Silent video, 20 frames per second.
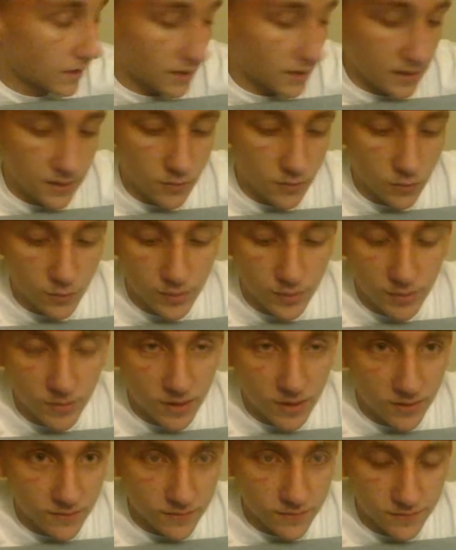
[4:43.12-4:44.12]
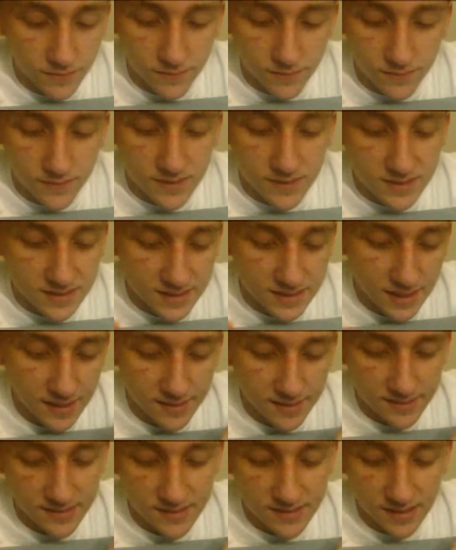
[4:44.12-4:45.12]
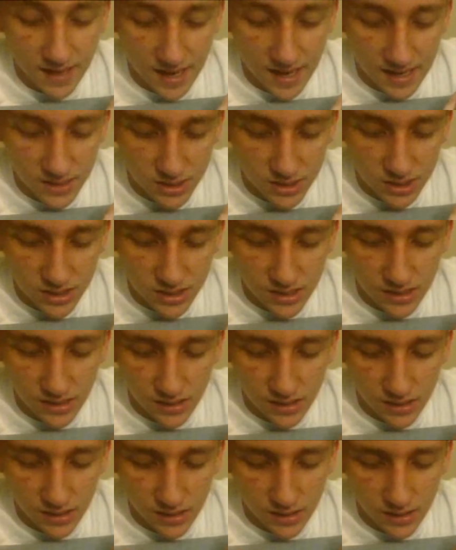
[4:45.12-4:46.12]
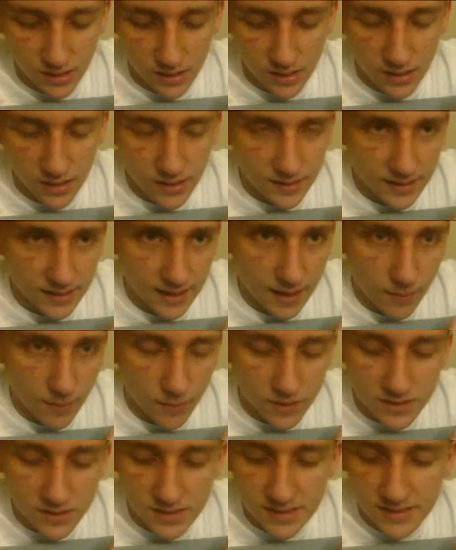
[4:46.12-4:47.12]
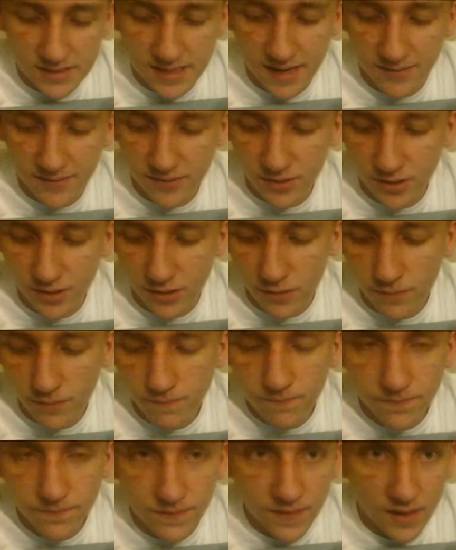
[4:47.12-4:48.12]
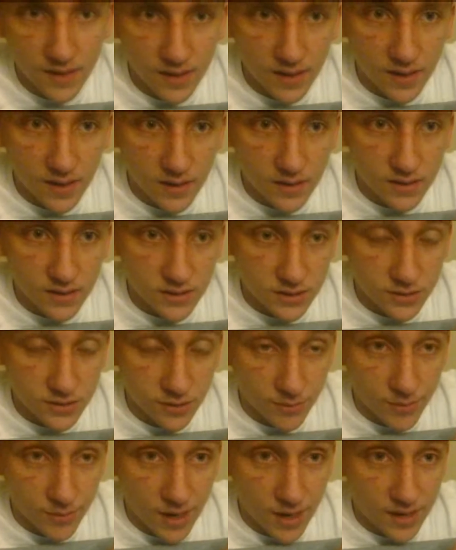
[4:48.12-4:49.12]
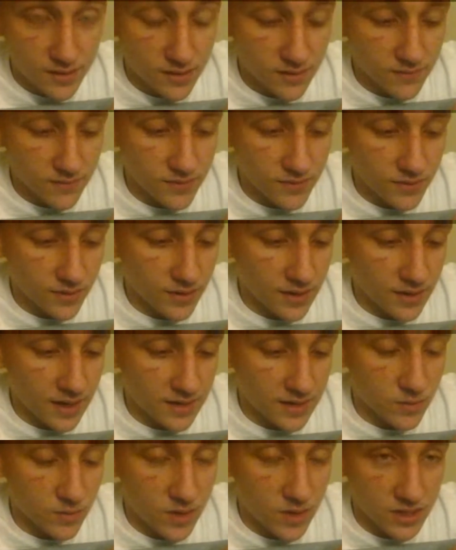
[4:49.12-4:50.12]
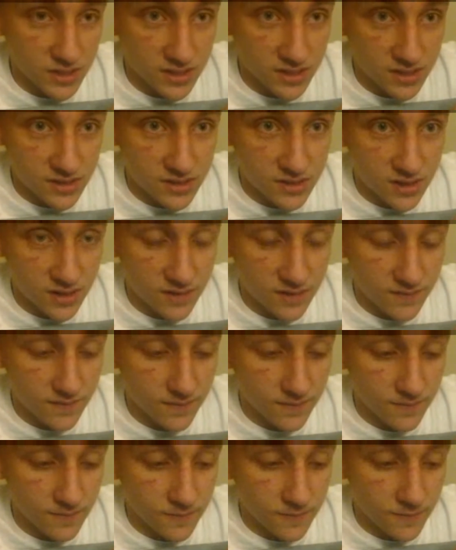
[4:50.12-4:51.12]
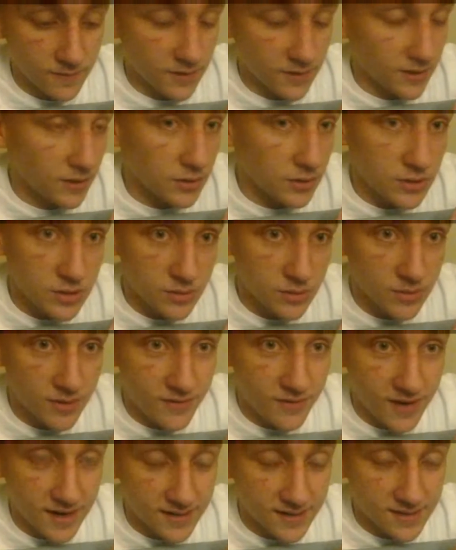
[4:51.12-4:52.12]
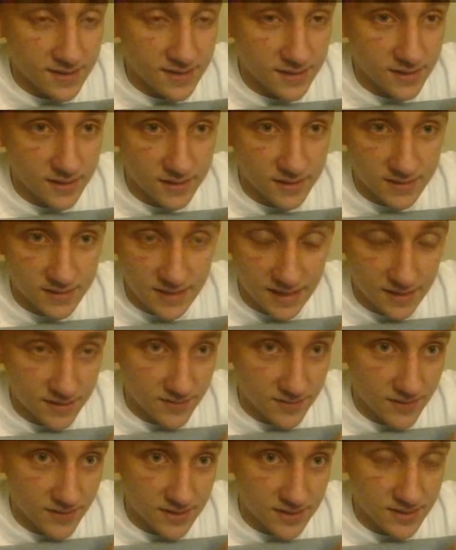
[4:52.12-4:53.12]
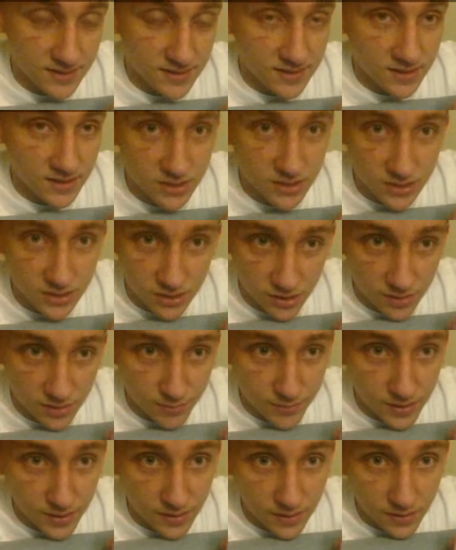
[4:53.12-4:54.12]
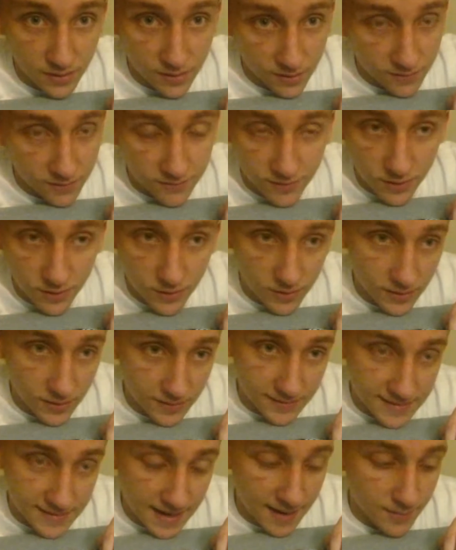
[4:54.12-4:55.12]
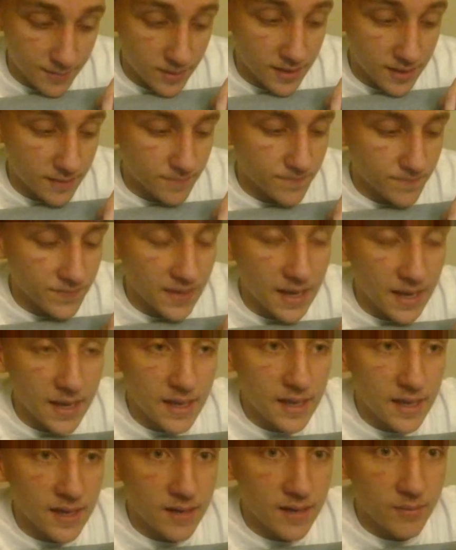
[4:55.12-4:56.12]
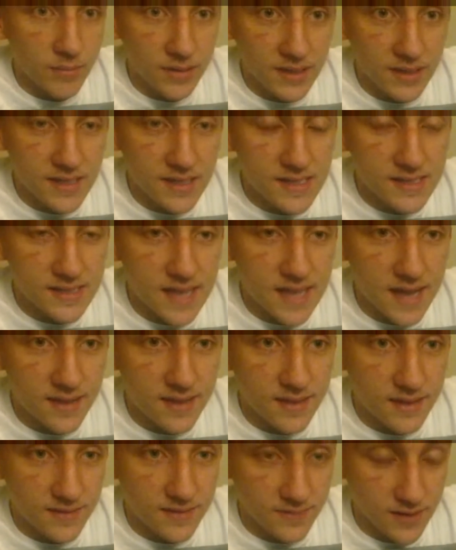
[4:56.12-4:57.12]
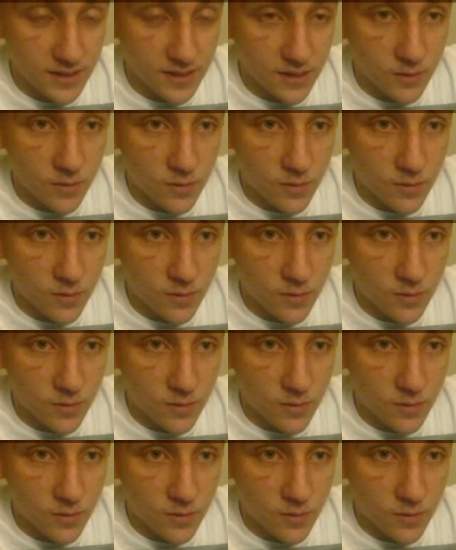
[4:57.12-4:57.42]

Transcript: He will be one of 6 HD cameras this afternoon. Just a reminder for you guys watching this on YouTube devices such as your computer, your phone, or your tablet, please set the video